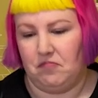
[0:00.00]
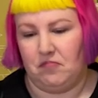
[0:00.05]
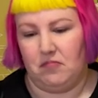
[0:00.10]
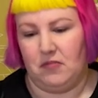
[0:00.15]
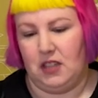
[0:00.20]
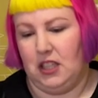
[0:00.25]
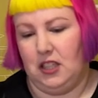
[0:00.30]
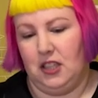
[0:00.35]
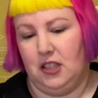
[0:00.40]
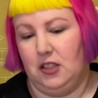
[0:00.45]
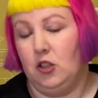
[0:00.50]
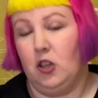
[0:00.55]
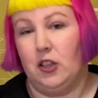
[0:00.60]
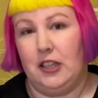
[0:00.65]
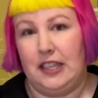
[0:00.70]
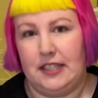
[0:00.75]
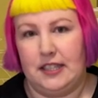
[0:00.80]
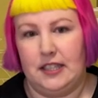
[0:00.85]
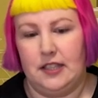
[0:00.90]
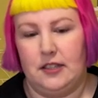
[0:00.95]

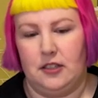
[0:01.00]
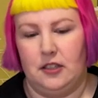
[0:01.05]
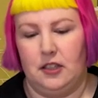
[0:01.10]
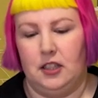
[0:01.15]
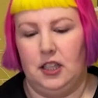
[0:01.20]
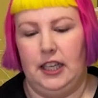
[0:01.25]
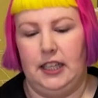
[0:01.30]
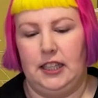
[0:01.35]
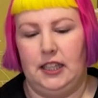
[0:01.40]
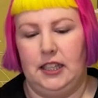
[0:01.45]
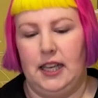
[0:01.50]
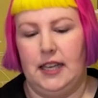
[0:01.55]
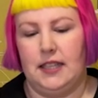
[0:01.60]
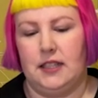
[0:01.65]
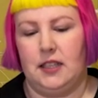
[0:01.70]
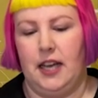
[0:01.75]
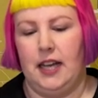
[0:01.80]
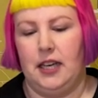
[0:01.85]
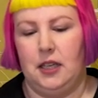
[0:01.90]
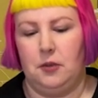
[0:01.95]
non-existent. Like, yes,
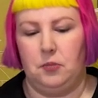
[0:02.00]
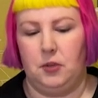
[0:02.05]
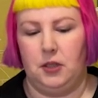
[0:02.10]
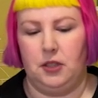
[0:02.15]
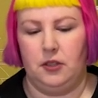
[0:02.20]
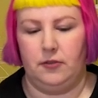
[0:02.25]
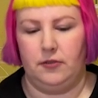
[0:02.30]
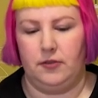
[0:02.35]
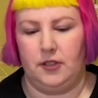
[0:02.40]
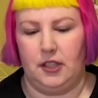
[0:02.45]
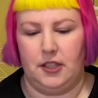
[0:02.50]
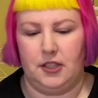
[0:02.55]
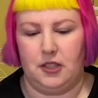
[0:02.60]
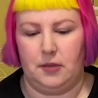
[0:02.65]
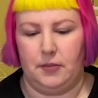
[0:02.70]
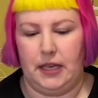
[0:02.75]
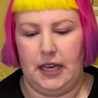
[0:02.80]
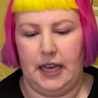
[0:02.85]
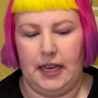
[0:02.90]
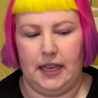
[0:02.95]
I had a bit of dust on
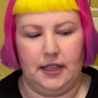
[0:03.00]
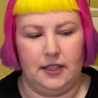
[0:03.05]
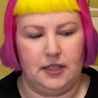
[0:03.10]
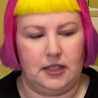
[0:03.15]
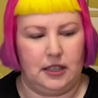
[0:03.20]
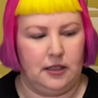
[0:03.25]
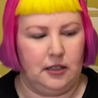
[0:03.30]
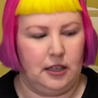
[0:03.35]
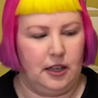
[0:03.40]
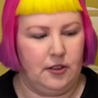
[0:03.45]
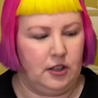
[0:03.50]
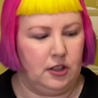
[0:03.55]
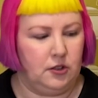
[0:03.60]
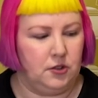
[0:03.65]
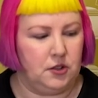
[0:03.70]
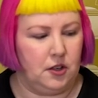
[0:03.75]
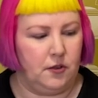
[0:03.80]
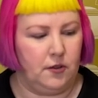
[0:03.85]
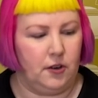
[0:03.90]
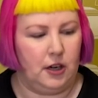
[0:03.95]
my hands and I think there
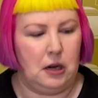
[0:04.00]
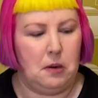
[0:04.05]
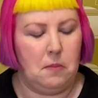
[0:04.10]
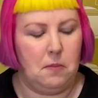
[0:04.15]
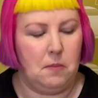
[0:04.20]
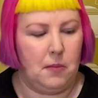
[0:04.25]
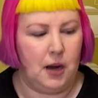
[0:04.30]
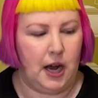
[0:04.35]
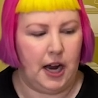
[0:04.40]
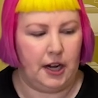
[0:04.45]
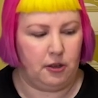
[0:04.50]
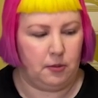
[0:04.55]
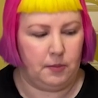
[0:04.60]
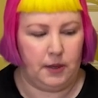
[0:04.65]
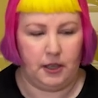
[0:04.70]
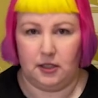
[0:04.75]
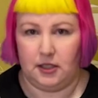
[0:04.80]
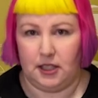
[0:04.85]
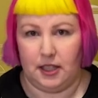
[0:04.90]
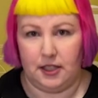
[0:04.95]
was a very minor
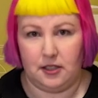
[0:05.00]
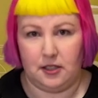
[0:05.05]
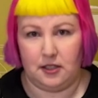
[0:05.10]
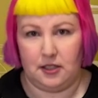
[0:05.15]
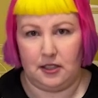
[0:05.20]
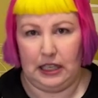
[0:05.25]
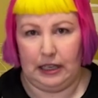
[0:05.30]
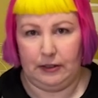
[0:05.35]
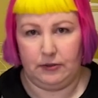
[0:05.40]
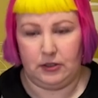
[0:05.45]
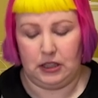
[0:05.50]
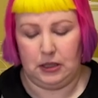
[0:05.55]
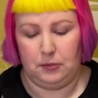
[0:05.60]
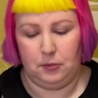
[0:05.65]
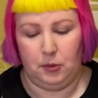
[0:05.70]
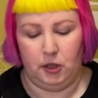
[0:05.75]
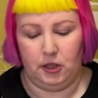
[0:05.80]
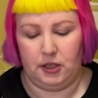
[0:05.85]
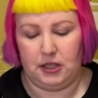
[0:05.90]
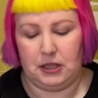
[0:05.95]
amount of dust left in the
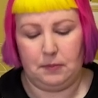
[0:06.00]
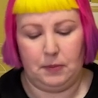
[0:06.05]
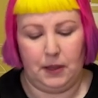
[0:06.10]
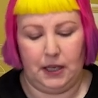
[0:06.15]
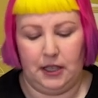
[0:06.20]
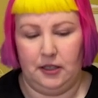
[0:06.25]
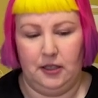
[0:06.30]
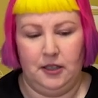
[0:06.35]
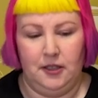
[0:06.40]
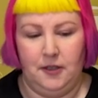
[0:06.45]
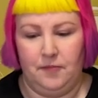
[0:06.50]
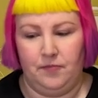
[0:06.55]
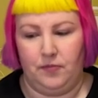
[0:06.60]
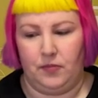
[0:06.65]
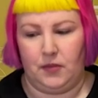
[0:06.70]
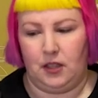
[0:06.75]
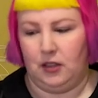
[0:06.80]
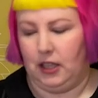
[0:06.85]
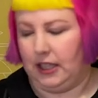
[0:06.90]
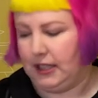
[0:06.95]
box, but
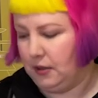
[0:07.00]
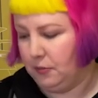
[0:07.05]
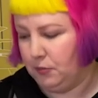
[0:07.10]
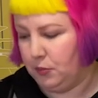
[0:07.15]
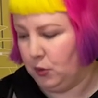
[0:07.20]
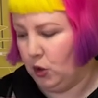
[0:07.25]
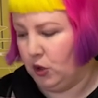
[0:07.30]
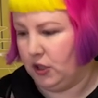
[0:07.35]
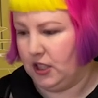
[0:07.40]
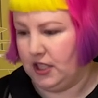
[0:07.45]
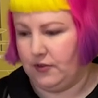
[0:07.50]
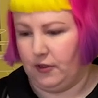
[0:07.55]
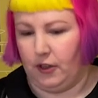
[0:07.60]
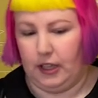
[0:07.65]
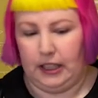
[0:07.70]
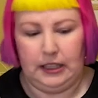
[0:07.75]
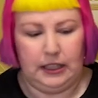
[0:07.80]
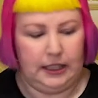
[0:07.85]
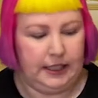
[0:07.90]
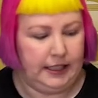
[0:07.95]
like the board is very
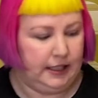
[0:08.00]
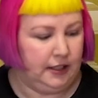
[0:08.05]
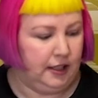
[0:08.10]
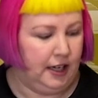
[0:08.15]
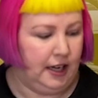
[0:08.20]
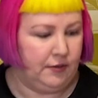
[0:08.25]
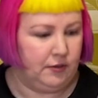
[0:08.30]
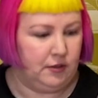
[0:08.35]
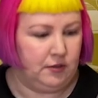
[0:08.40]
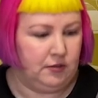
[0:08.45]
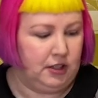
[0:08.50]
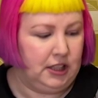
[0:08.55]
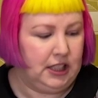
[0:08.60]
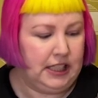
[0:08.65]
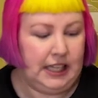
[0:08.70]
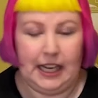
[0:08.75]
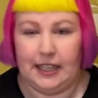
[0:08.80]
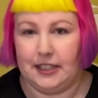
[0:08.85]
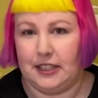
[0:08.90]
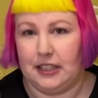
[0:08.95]
clean. I haven't really
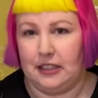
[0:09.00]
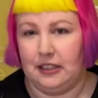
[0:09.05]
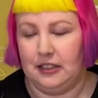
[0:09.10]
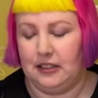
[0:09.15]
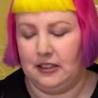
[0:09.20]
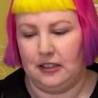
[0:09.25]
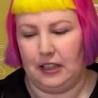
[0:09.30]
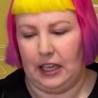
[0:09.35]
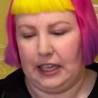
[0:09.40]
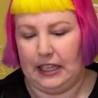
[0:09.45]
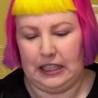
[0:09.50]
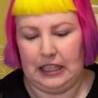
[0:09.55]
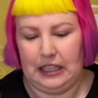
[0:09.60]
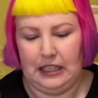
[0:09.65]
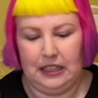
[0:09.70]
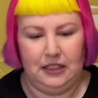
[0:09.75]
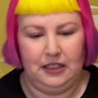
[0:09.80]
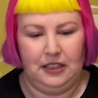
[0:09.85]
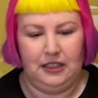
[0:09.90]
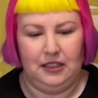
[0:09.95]
had to like
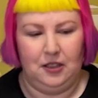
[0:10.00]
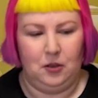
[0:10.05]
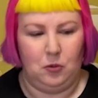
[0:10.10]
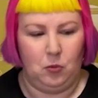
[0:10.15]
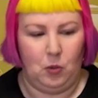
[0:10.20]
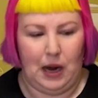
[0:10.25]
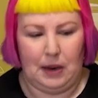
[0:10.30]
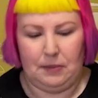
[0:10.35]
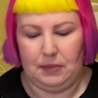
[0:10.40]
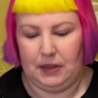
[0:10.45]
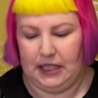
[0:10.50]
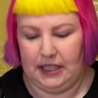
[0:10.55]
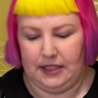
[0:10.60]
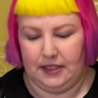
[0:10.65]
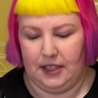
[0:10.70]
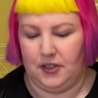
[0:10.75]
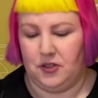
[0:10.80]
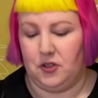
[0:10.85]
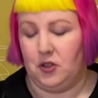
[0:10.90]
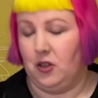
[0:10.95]
wipe any
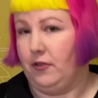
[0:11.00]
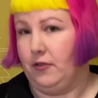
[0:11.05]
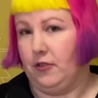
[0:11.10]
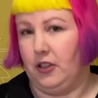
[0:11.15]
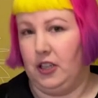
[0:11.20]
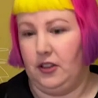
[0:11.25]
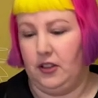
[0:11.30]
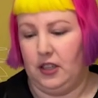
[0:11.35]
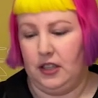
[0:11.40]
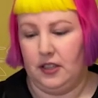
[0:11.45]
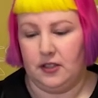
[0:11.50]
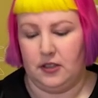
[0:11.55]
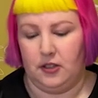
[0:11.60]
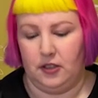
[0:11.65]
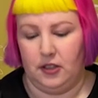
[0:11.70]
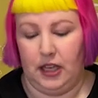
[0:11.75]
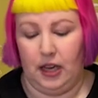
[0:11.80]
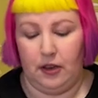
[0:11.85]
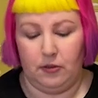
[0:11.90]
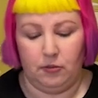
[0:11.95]
dust off or anything. So
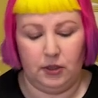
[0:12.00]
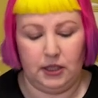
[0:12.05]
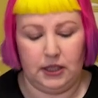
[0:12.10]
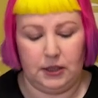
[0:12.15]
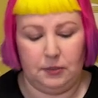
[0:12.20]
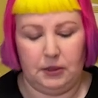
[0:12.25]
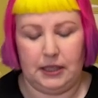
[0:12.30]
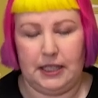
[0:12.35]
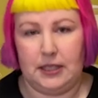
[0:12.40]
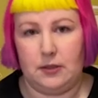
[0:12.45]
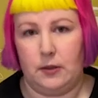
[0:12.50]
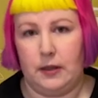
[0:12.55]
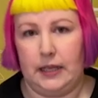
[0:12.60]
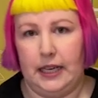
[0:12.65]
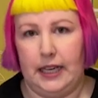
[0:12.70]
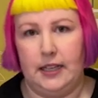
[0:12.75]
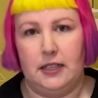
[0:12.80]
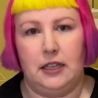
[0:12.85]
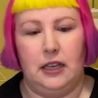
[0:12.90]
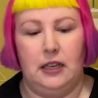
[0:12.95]
yeah, really pleased with
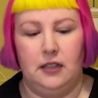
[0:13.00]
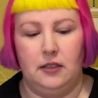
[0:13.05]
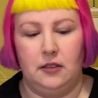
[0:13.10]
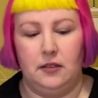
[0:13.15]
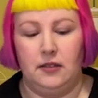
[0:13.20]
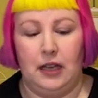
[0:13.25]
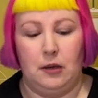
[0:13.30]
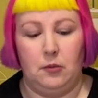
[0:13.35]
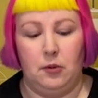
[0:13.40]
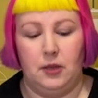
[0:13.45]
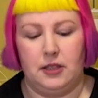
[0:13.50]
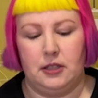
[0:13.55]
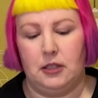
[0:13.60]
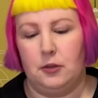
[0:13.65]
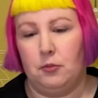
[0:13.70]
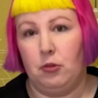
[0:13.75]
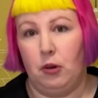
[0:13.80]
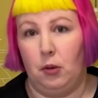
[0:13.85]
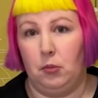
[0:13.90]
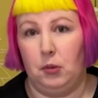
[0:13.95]
that. That wasn't a
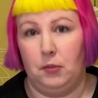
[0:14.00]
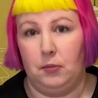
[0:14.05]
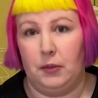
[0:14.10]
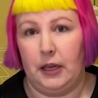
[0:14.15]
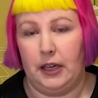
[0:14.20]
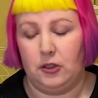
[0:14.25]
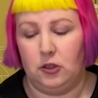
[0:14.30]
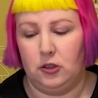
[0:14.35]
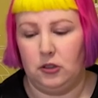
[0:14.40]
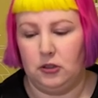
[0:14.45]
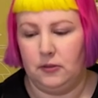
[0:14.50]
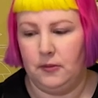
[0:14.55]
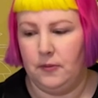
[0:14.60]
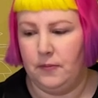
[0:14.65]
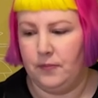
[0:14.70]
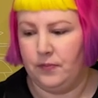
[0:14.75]
problem at all.